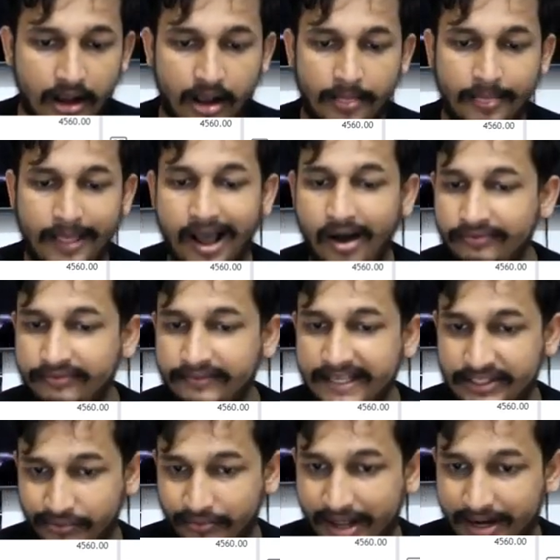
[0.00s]
Now
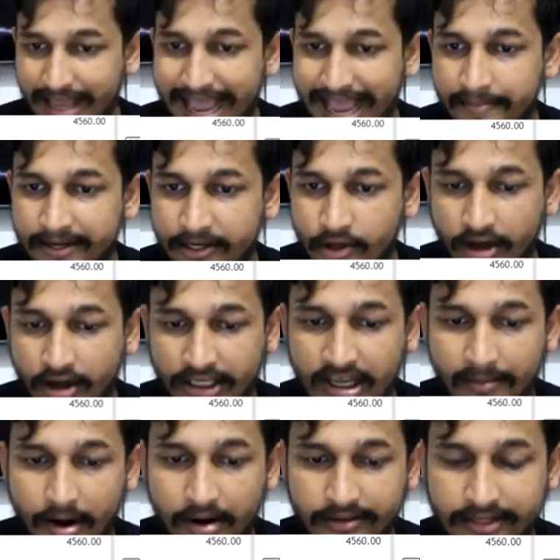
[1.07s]
this one I'll be talking
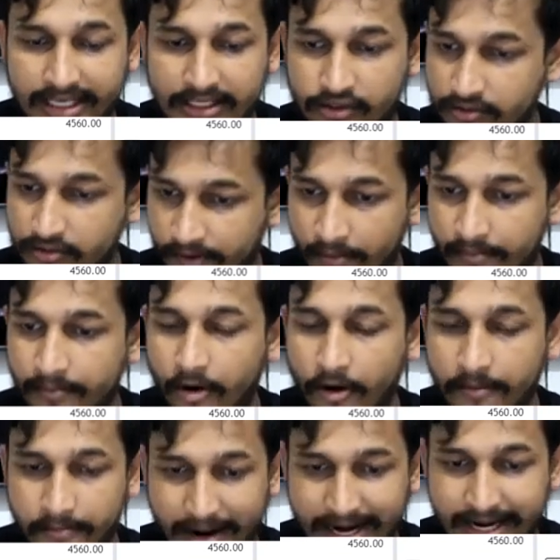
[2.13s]
about this from
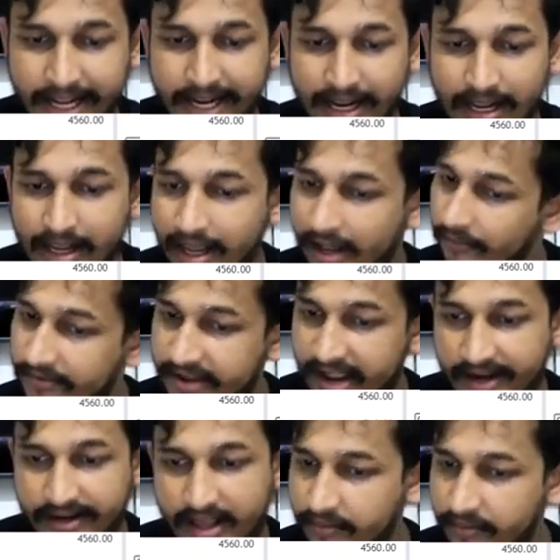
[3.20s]
on Monday. We are
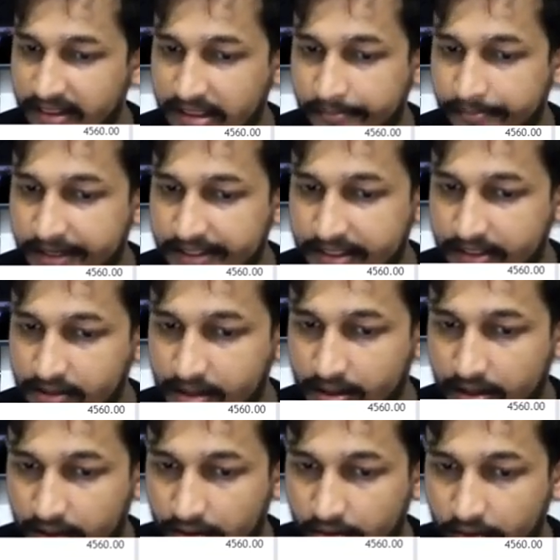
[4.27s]
done with the basics.
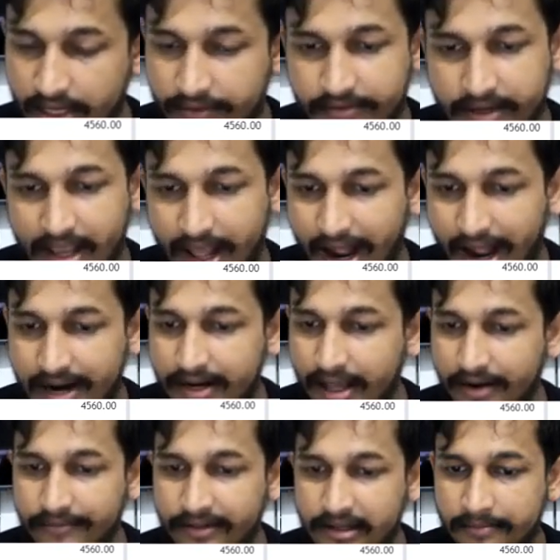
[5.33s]
Okay, we are
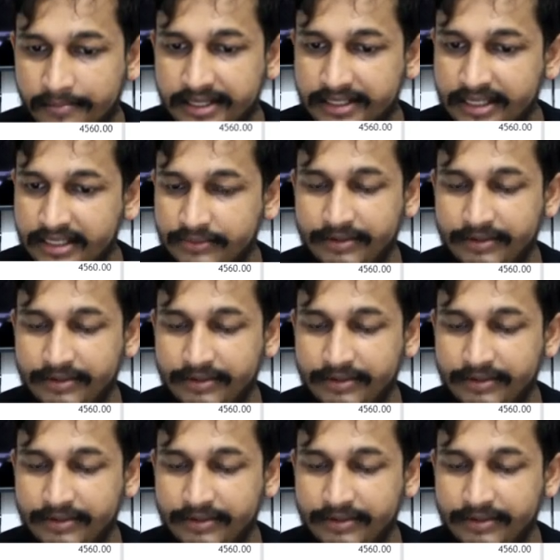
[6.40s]
done with the basics.